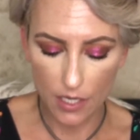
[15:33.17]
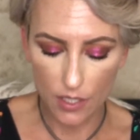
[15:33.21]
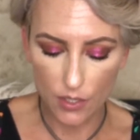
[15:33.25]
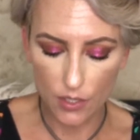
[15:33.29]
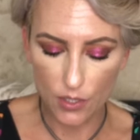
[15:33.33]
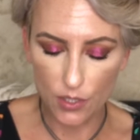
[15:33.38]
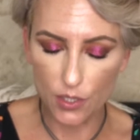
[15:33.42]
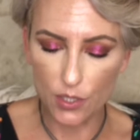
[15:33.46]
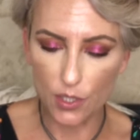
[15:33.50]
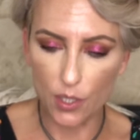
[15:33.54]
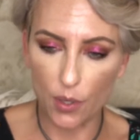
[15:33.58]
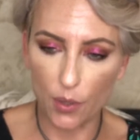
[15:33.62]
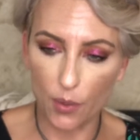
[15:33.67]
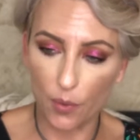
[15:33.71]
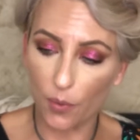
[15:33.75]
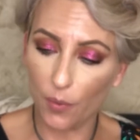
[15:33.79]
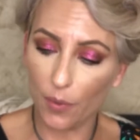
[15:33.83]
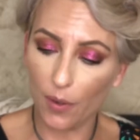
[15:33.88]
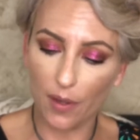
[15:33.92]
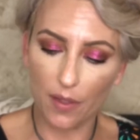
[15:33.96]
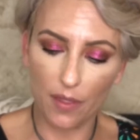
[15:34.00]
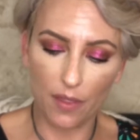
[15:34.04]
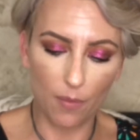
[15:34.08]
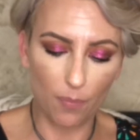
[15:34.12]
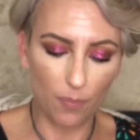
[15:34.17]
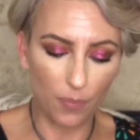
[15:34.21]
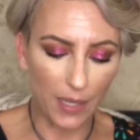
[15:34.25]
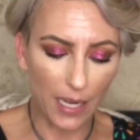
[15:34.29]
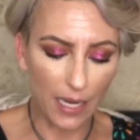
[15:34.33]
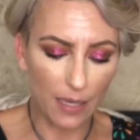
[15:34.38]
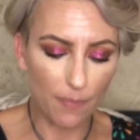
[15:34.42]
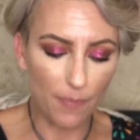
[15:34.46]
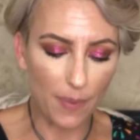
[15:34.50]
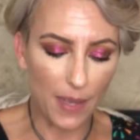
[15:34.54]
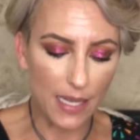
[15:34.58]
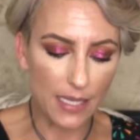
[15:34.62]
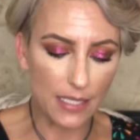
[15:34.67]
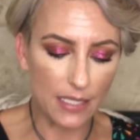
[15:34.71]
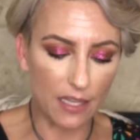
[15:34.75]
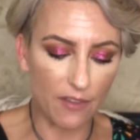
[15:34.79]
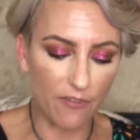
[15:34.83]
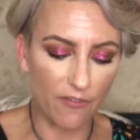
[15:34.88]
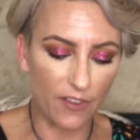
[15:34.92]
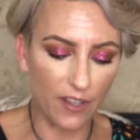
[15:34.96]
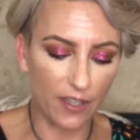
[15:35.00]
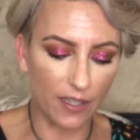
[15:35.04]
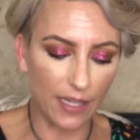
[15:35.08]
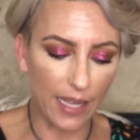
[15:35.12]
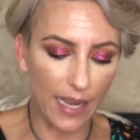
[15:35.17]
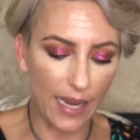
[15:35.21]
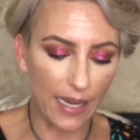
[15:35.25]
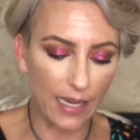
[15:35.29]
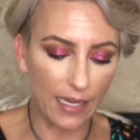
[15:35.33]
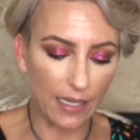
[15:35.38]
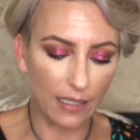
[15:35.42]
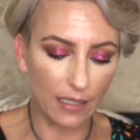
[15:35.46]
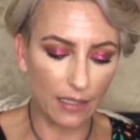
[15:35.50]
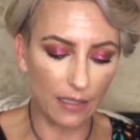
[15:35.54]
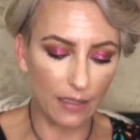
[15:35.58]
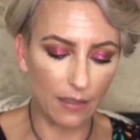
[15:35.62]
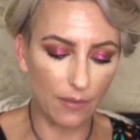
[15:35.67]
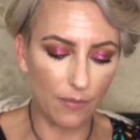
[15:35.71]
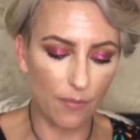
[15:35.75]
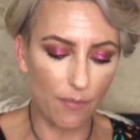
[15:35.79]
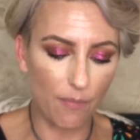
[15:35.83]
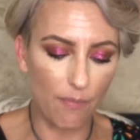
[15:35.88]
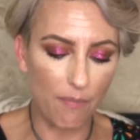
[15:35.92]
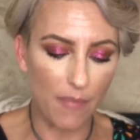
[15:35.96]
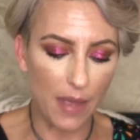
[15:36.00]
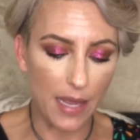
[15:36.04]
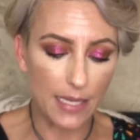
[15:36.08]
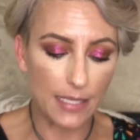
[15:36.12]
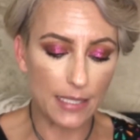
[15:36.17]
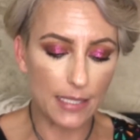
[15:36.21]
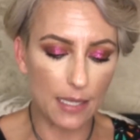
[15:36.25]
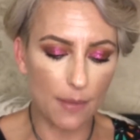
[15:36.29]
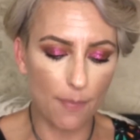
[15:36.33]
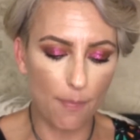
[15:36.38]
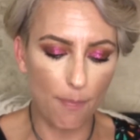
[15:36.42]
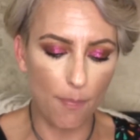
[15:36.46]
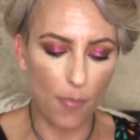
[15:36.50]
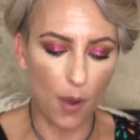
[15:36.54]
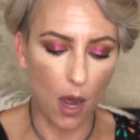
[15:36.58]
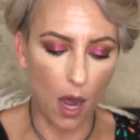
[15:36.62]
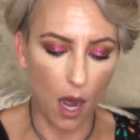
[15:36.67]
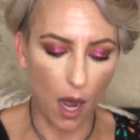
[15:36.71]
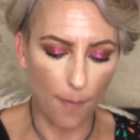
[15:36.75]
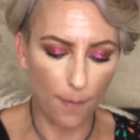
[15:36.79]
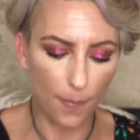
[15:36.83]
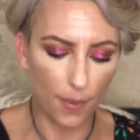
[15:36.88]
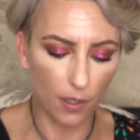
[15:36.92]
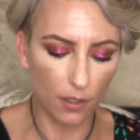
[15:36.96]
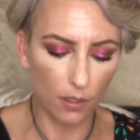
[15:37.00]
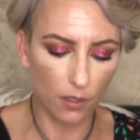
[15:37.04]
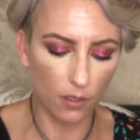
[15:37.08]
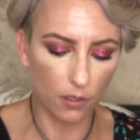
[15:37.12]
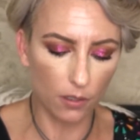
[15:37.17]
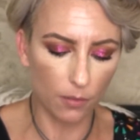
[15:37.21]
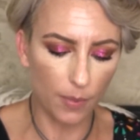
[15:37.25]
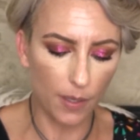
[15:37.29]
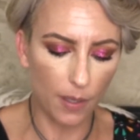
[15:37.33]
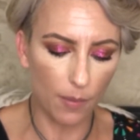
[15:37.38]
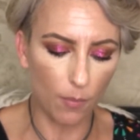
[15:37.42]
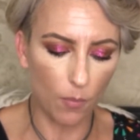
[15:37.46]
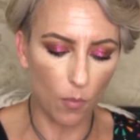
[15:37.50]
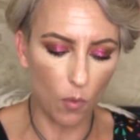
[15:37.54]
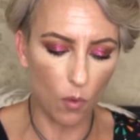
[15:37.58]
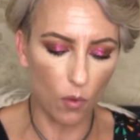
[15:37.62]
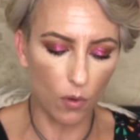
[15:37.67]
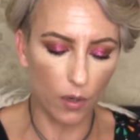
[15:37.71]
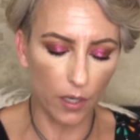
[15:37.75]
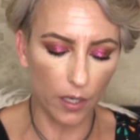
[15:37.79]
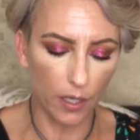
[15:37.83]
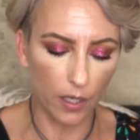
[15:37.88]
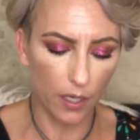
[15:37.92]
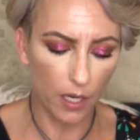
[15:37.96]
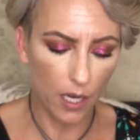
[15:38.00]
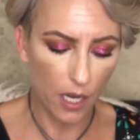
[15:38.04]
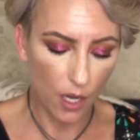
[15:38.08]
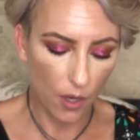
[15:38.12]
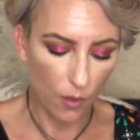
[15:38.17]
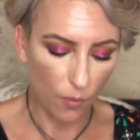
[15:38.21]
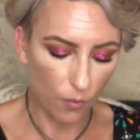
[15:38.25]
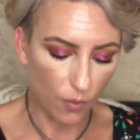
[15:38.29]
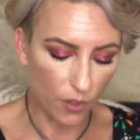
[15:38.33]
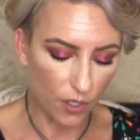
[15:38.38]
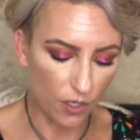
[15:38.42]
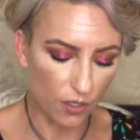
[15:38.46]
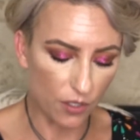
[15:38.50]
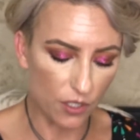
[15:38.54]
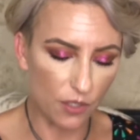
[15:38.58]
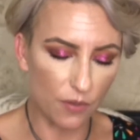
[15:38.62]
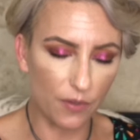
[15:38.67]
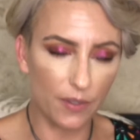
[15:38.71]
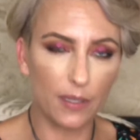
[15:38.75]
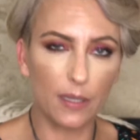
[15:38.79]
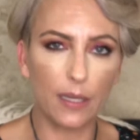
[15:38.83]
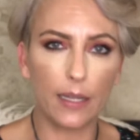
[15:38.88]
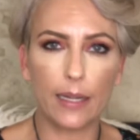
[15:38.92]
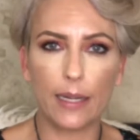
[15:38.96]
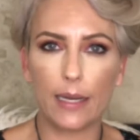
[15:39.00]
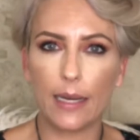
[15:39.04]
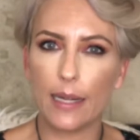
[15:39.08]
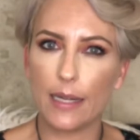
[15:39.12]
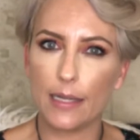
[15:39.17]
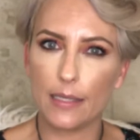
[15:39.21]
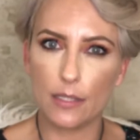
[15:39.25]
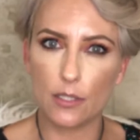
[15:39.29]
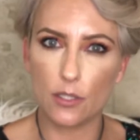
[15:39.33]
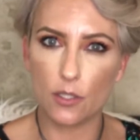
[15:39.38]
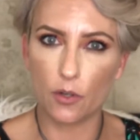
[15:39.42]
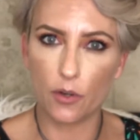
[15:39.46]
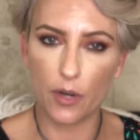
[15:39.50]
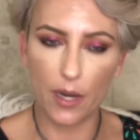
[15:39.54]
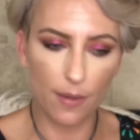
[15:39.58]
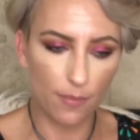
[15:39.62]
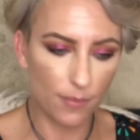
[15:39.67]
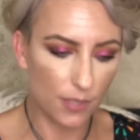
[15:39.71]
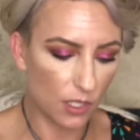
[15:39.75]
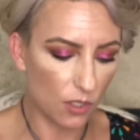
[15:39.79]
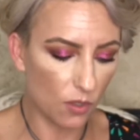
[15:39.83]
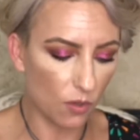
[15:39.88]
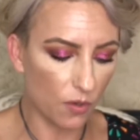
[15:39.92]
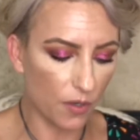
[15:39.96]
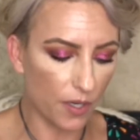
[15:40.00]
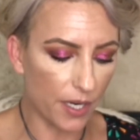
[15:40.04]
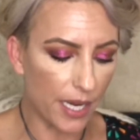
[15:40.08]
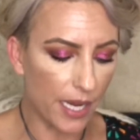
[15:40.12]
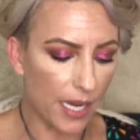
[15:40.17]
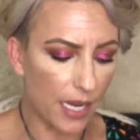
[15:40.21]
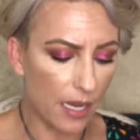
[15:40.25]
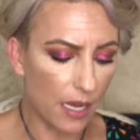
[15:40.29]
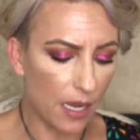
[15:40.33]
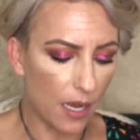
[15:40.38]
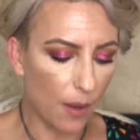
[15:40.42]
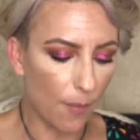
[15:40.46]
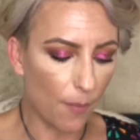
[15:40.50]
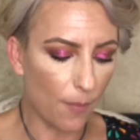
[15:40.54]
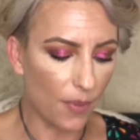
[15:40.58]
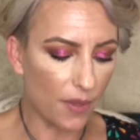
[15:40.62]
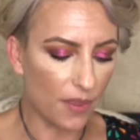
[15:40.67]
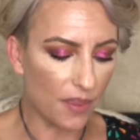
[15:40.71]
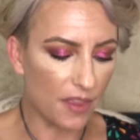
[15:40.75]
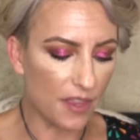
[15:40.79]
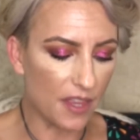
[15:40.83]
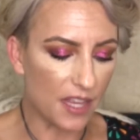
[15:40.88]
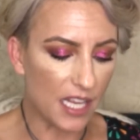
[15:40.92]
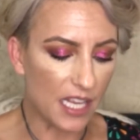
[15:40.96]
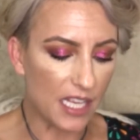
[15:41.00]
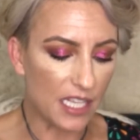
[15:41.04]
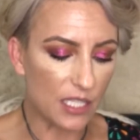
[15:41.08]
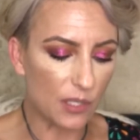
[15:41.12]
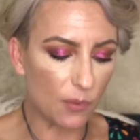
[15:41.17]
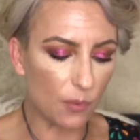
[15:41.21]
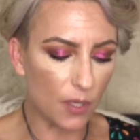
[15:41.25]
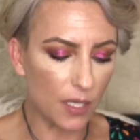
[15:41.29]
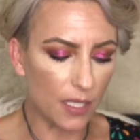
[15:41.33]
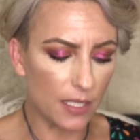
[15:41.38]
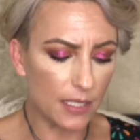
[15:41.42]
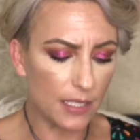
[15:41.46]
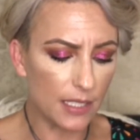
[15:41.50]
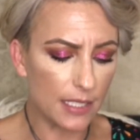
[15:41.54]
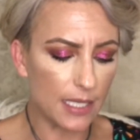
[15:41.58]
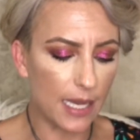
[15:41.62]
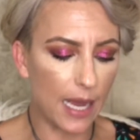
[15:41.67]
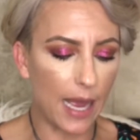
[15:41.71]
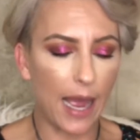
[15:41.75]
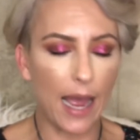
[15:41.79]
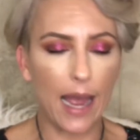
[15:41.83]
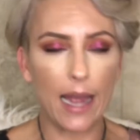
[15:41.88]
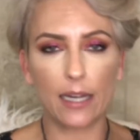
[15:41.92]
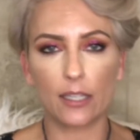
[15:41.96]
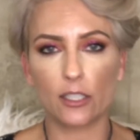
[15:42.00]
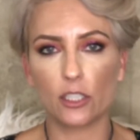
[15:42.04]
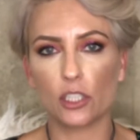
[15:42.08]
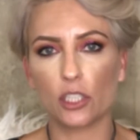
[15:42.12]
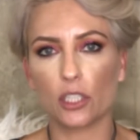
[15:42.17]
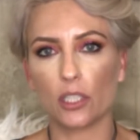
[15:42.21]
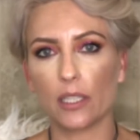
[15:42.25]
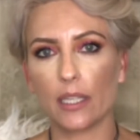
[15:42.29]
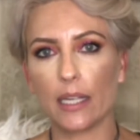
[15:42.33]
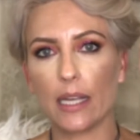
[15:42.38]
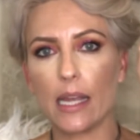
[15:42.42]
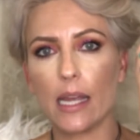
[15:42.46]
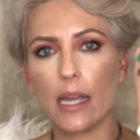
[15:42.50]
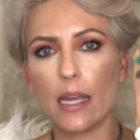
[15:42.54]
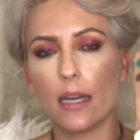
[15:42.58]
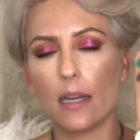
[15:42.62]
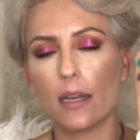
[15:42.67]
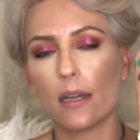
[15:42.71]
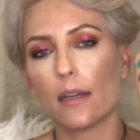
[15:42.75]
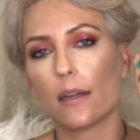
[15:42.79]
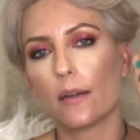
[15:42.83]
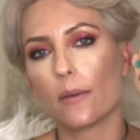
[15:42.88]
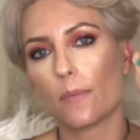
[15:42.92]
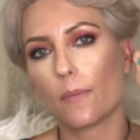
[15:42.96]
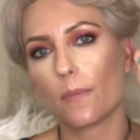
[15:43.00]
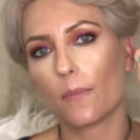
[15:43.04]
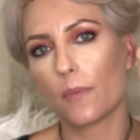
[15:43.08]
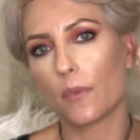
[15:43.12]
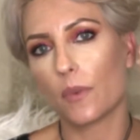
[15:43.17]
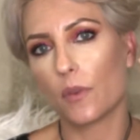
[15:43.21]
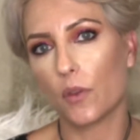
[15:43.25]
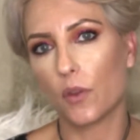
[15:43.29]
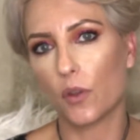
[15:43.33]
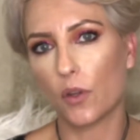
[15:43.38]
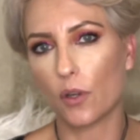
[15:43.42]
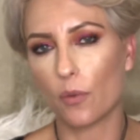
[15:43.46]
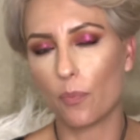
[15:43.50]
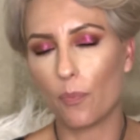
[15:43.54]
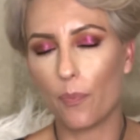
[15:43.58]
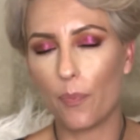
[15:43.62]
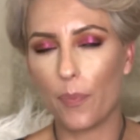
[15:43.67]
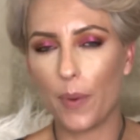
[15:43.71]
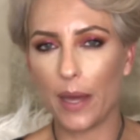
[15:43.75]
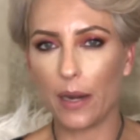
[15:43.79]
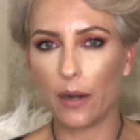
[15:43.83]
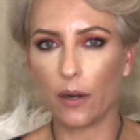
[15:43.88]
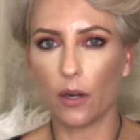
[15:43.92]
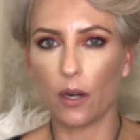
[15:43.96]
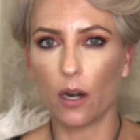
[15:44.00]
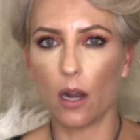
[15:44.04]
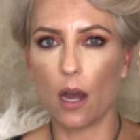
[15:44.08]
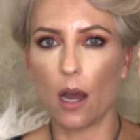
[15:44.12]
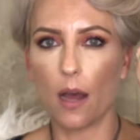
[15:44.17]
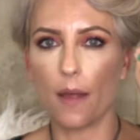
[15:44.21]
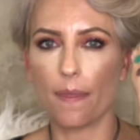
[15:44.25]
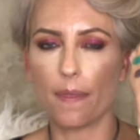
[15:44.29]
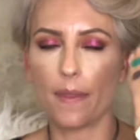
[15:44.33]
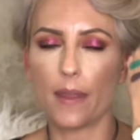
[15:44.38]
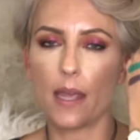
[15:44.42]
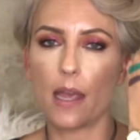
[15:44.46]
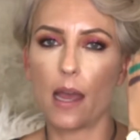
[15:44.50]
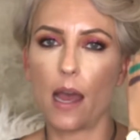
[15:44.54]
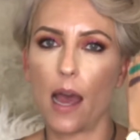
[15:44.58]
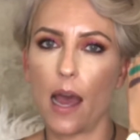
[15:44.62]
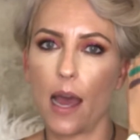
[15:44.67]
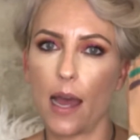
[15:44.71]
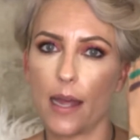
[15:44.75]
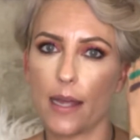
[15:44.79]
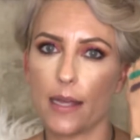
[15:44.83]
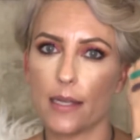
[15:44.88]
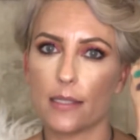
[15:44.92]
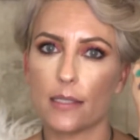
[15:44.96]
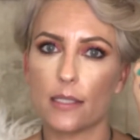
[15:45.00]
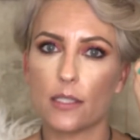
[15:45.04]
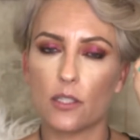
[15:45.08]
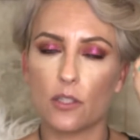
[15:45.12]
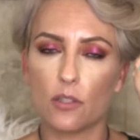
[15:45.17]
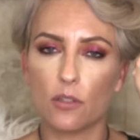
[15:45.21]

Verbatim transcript: So the black base, I feel like makes them pop a little bit more when you're doing like an Instagram story, but these ones actually look better on the eyes.